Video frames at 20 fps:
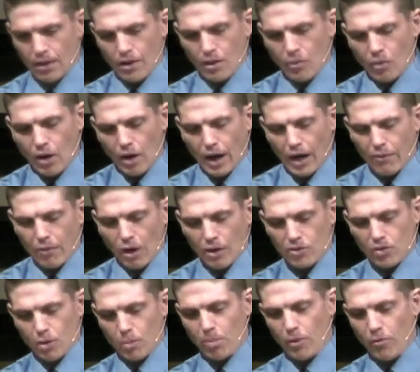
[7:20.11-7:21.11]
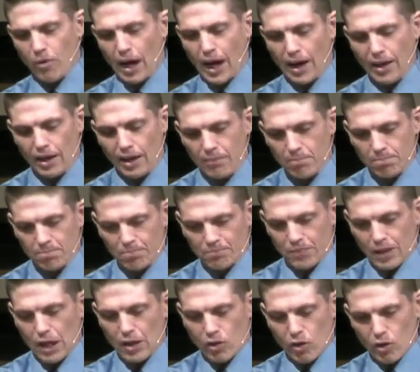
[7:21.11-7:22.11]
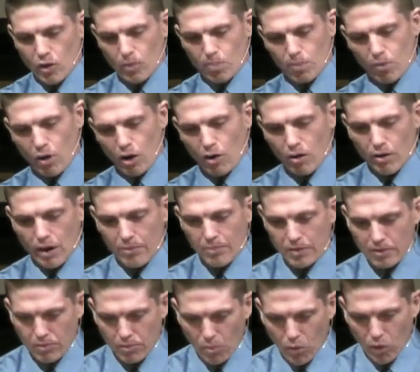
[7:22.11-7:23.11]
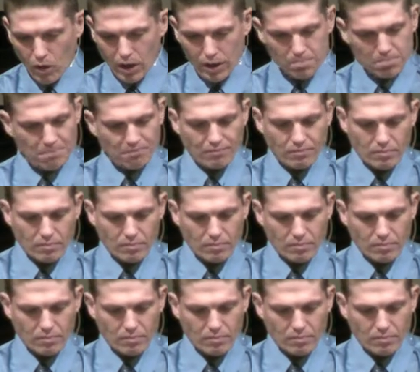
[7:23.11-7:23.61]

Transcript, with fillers: Well, I've also provided in your program this morning